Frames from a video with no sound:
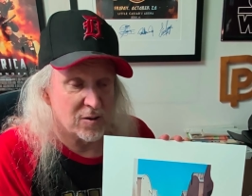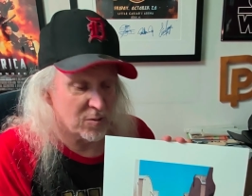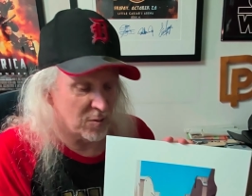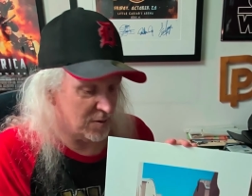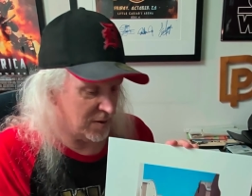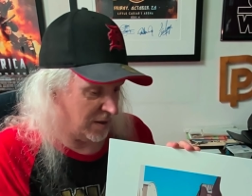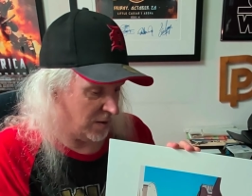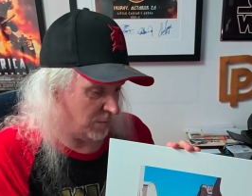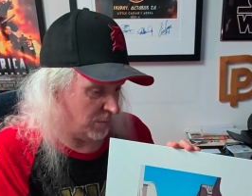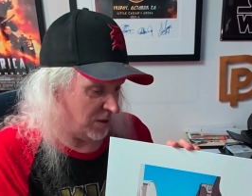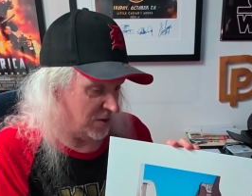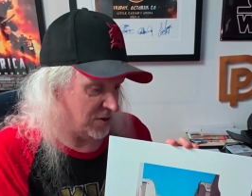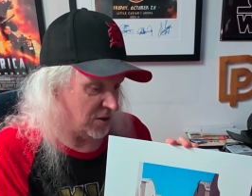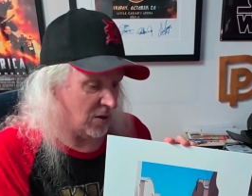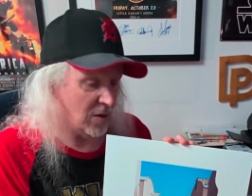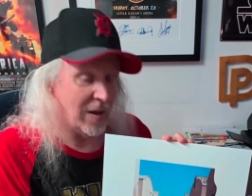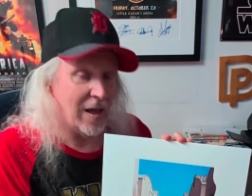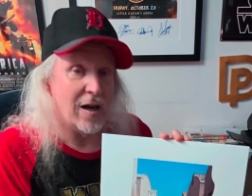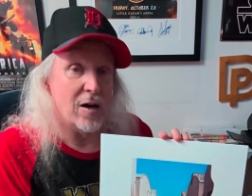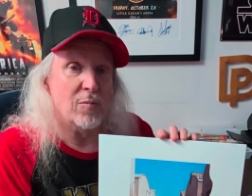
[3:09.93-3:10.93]
This was the
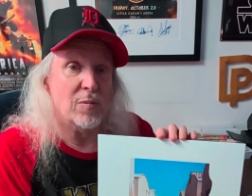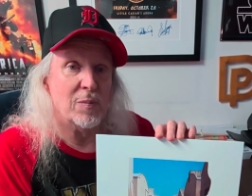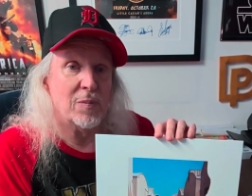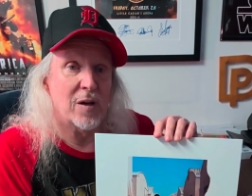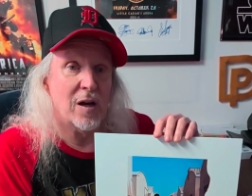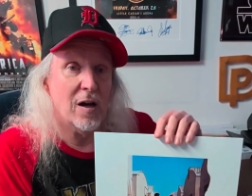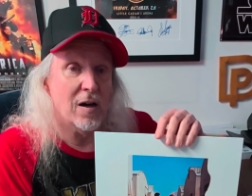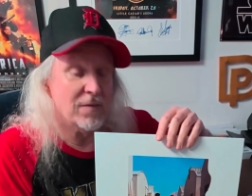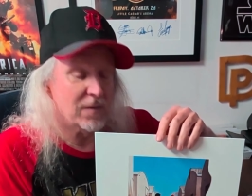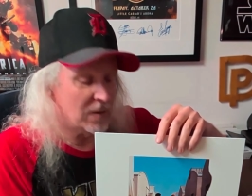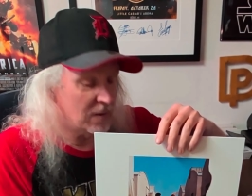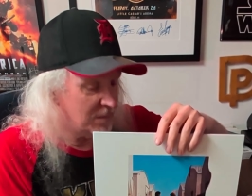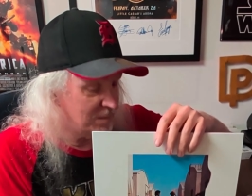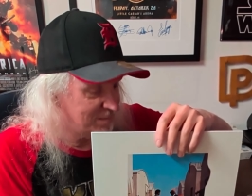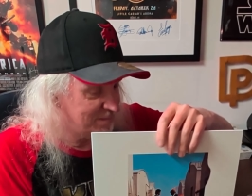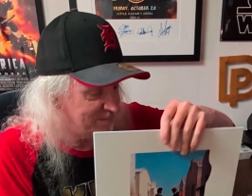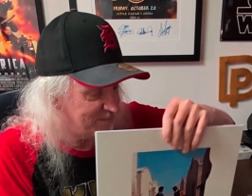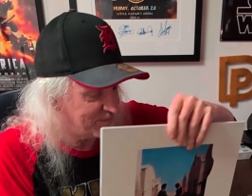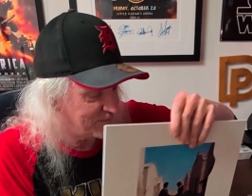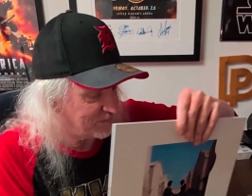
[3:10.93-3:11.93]
original album
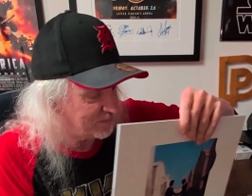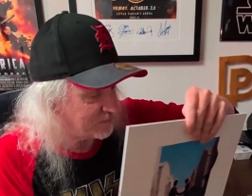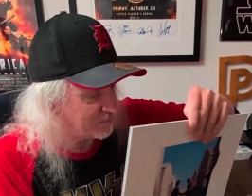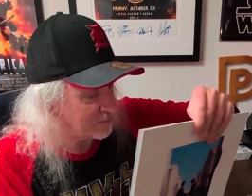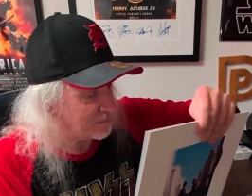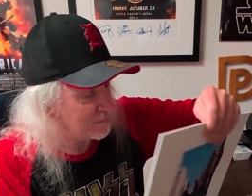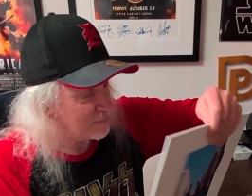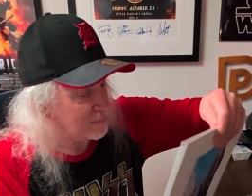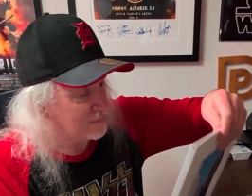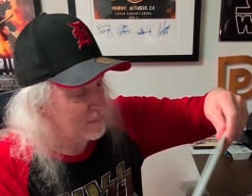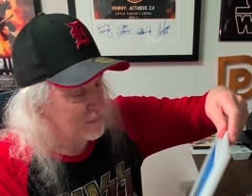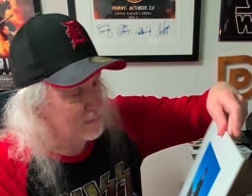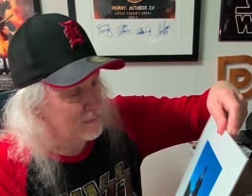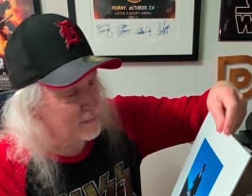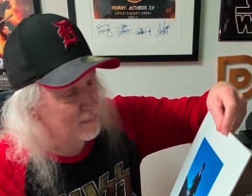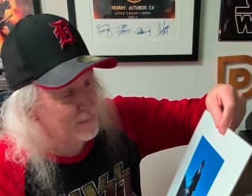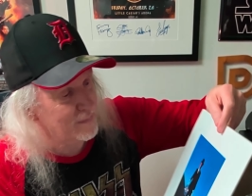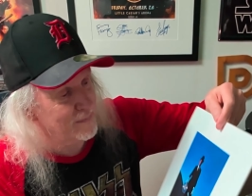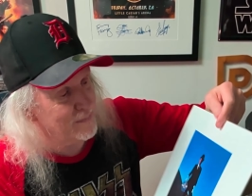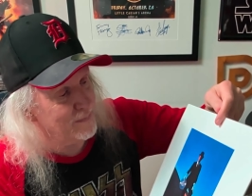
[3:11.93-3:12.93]
cover.
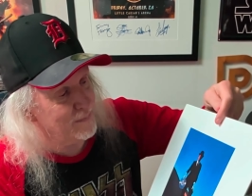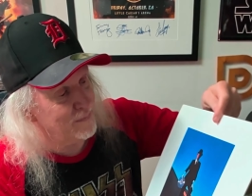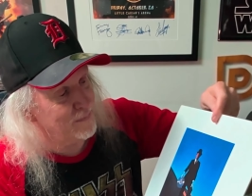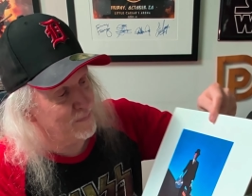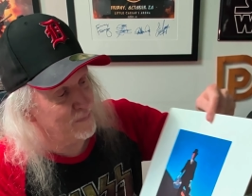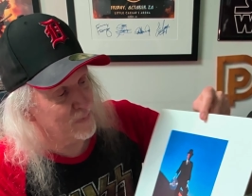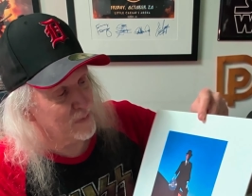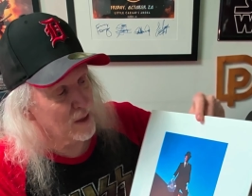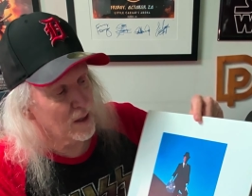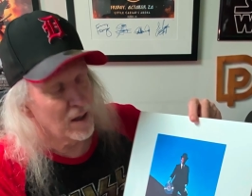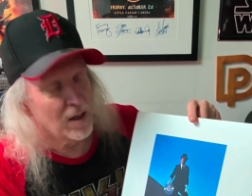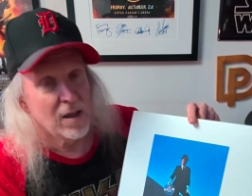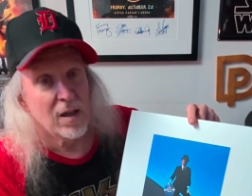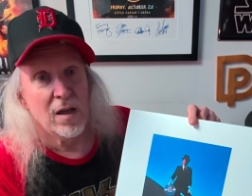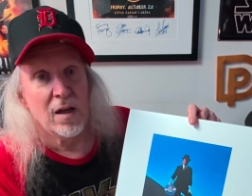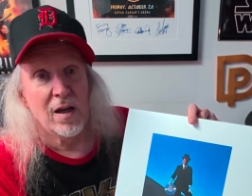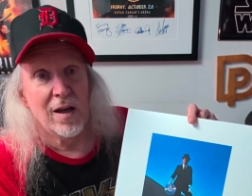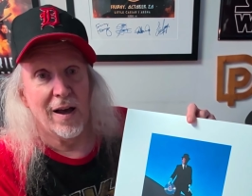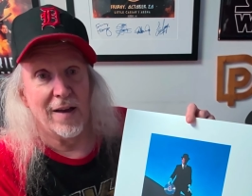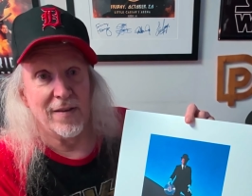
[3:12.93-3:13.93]
And
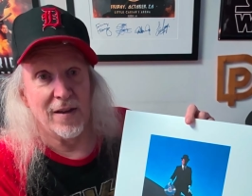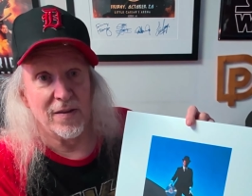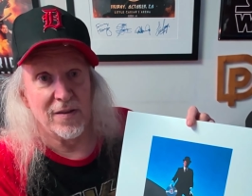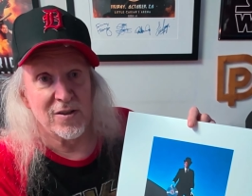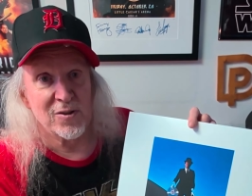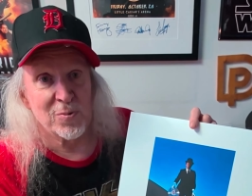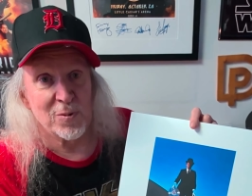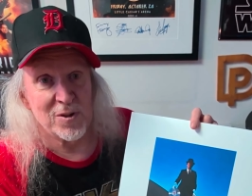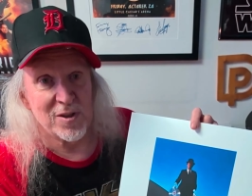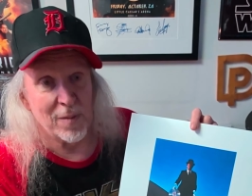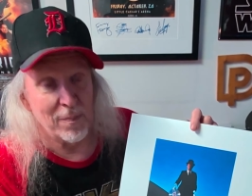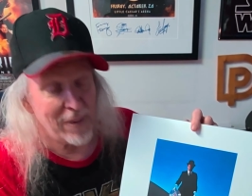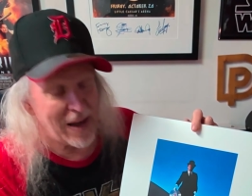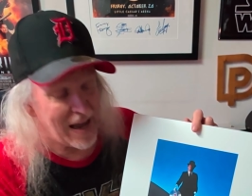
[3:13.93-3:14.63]
then this